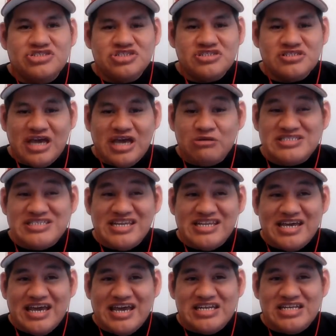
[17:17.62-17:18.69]
just I was
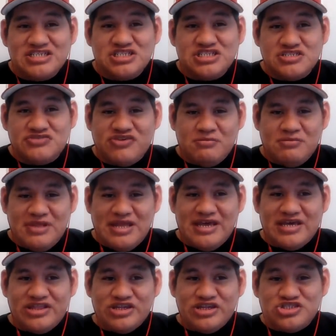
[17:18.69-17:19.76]
getting ideas just from
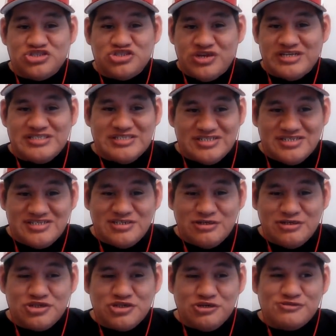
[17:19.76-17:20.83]
like the dresses
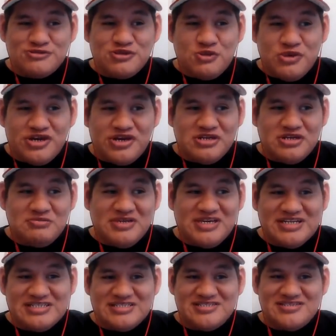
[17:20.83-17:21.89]
those girls are wearing
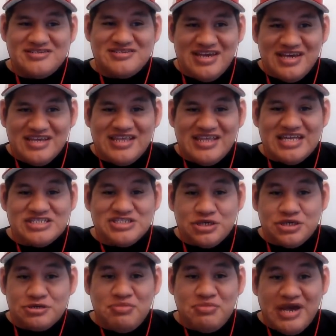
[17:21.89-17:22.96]
because they had
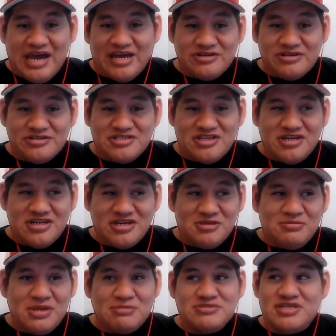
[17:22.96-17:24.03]
certain patterns on
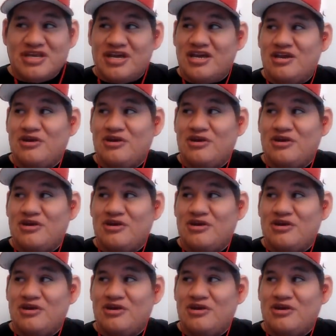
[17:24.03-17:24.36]
them. I was like,